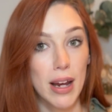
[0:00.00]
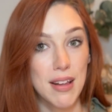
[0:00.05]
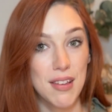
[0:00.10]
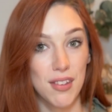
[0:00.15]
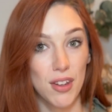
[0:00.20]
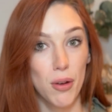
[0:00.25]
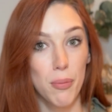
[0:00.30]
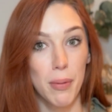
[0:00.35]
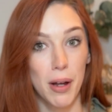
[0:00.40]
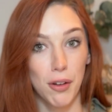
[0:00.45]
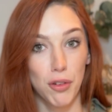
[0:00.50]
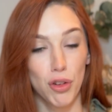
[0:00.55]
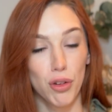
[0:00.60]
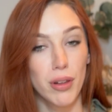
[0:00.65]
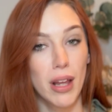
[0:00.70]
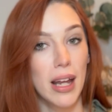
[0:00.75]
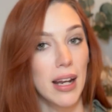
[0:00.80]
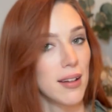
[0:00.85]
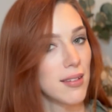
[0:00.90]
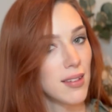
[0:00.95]
so much
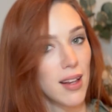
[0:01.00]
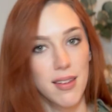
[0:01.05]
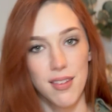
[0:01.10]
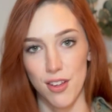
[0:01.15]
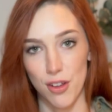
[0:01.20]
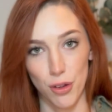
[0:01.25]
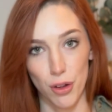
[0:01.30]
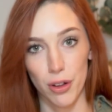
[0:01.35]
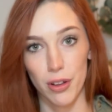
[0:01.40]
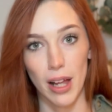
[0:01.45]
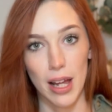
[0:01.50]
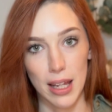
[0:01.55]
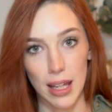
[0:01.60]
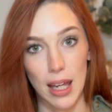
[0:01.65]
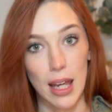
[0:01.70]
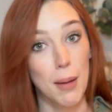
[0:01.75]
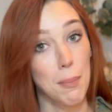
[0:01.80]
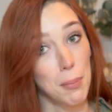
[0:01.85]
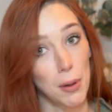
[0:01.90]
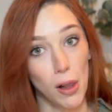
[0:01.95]
that it doesn't look like
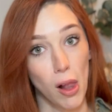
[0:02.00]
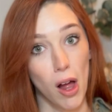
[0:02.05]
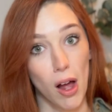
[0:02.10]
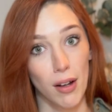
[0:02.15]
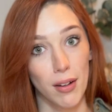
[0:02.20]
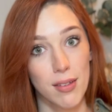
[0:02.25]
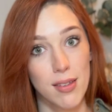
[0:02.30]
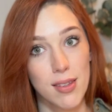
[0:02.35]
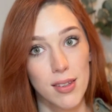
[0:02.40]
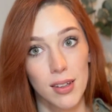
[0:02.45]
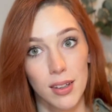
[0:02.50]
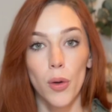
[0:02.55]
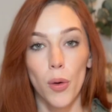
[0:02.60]
it belongs.